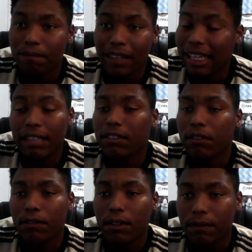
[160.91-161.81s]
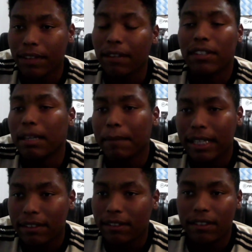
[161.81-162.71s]
And that's the truth. Outside of
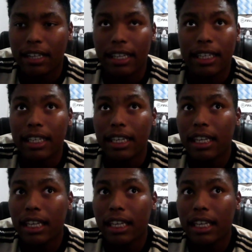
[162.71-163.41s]
Manchester United,